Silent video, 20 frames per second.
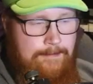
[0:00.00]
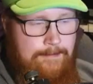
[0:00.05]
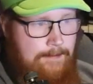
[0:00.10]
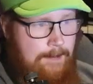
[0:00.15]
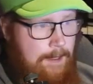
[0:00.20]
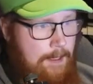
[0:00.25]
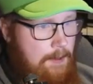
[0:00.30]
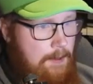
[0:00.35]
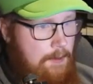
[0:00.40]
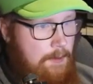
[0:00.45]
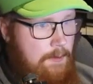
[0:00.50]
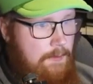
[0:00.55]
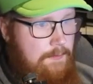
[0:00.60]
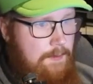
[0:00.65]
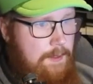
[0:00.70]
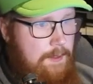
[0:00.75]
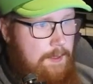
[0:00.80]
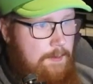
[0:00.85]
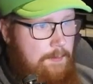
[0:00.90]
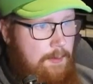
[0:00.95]
I don't
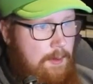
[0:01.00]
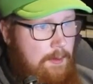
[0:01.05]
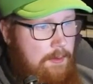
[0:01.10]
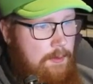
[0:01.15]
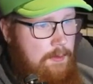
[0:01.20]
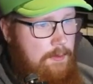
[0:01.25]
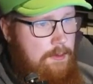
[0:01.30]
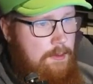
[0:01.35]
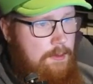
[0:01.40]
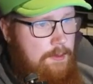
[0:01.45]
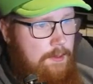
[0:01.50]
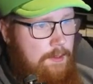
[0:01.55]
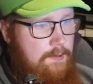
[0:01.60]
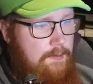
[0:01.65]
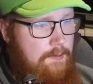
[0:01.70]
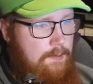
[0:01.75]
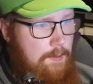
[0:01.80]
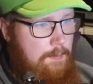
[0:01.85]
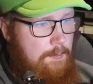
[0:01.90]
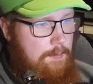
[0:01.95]
know, they're probably usually not
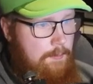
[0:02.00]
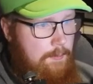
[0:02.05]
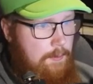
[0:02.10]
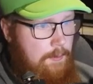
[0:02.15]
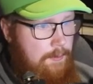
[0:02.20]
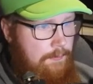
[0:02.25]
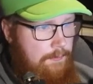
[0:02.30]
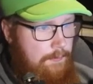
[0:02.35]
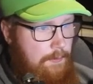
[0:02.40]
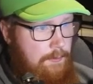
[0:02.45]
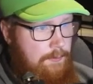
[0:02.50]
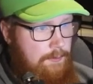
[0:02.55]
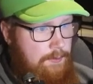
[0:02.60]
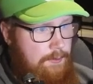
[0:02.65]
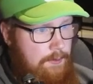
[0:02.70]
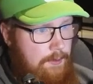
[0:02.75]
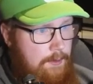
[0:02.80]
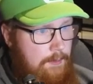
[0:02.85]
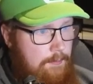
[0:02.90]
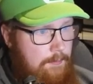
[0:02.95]
skippable the first
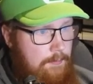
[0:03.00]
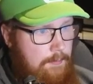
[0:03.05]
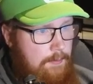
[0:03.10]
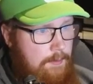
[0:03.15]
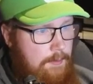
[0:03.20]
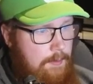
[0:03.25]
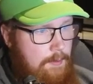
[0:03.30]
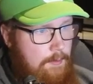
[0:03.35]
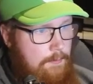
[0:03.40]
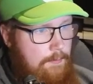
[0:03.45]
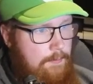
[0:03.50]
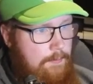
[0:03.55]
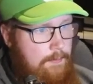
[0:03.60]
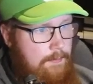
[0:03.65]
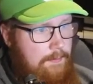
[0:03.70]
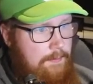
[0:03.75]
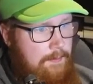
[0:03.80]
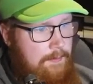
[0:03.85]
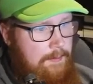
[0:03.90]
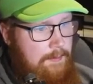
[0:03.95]
time. Oh,
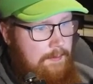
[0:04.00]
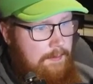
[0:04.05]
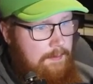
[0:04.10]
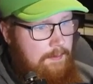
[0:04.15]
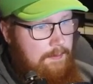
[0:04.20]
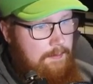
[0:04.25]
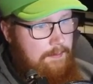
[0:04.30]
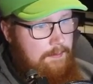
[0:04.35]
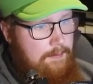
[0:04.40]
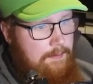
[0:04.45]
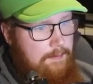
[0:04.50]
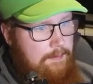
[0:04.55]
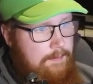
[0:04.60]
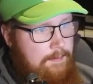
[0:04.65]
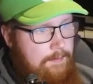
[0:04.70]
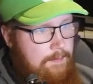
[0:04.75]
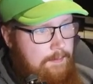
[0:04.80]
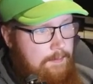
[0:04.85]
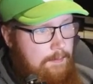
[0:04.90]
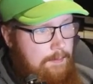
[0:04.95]

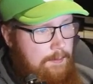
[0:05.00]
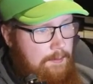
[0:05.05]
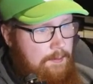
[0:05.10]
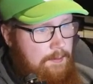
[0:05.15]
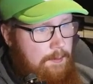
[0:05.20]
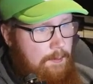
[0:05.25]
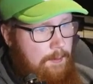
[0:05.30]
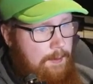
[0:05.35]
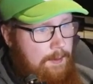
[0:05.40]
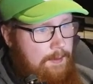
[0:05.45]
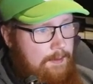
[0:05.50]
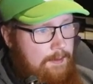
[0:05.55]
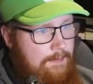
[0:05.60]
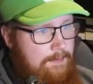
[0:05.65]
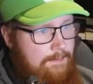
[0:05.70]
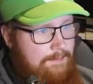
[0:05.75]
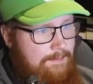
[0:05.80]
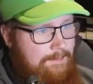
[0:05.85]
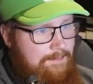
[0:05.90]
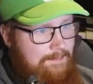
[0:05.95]
What's going on?